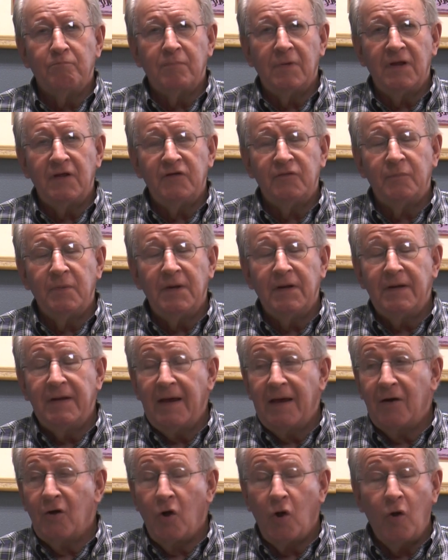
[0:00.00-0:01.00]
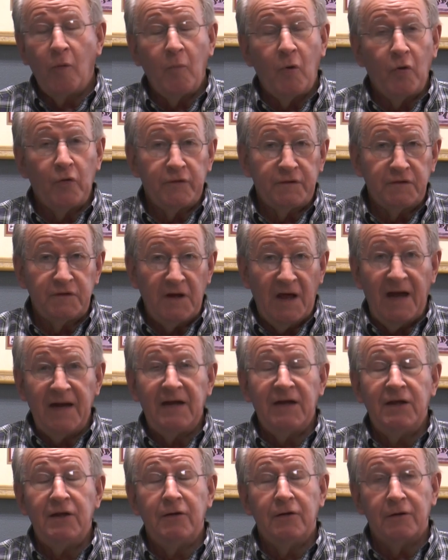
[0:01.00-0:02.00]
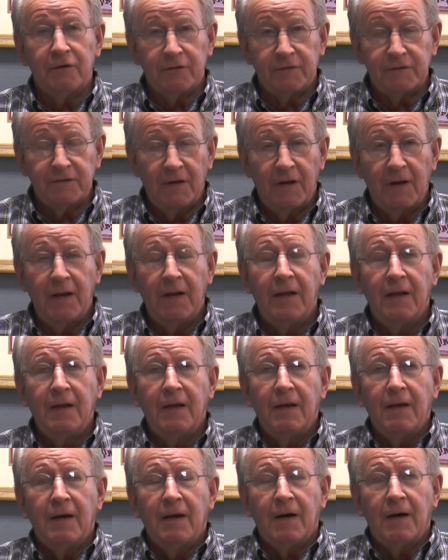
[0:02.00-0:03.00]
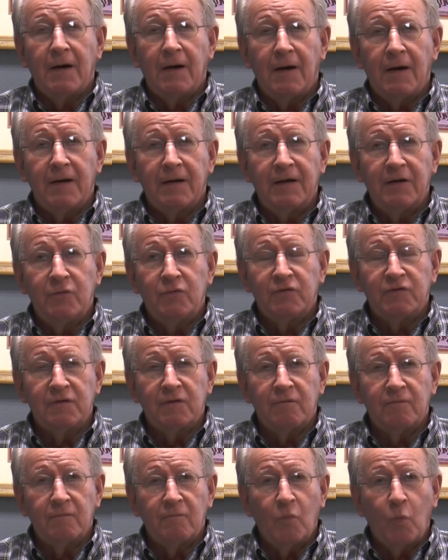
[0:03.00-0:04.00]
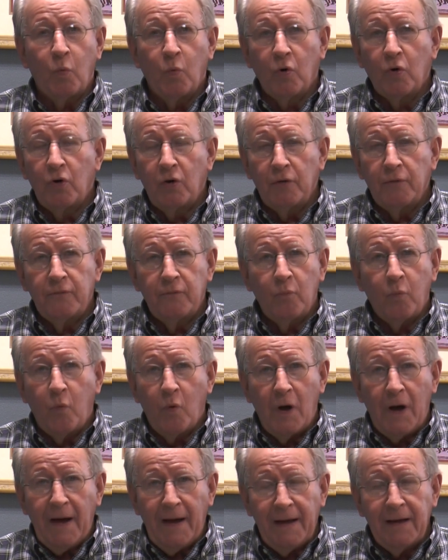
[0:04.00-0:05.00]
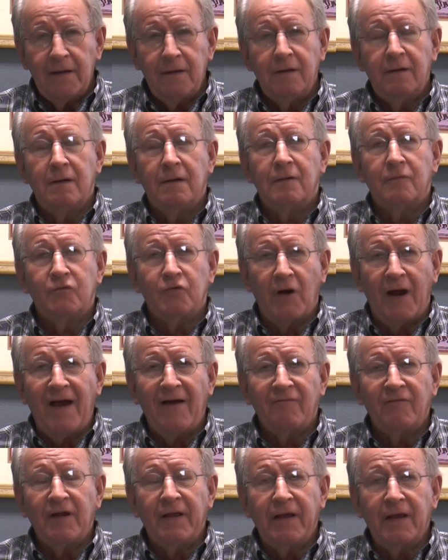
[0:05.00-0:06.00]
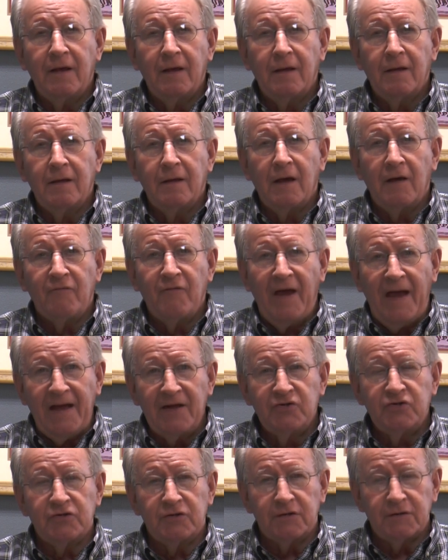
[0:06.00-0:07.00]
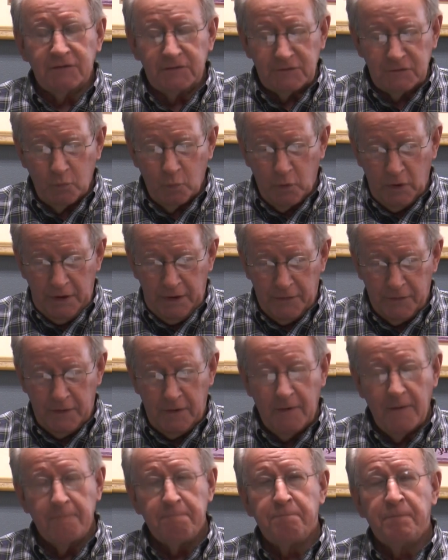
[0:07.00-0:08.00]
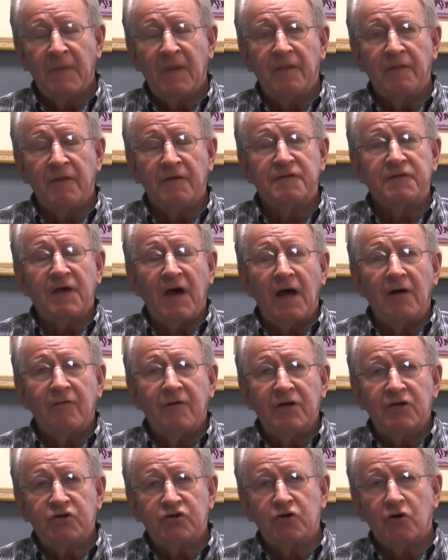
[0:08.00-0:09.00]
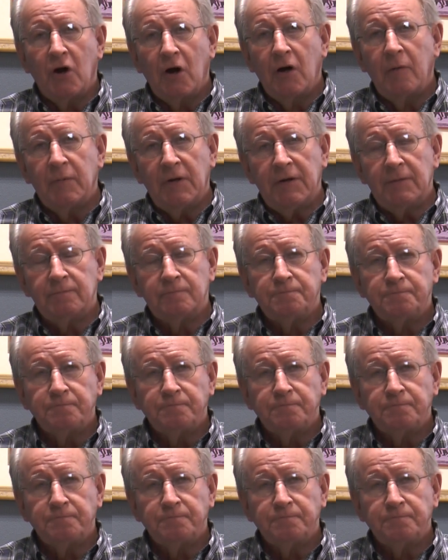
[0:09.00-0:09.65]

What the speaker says: he's been dead almost 90 years. He was a worldwide traveling evangelist with the Salvation Army.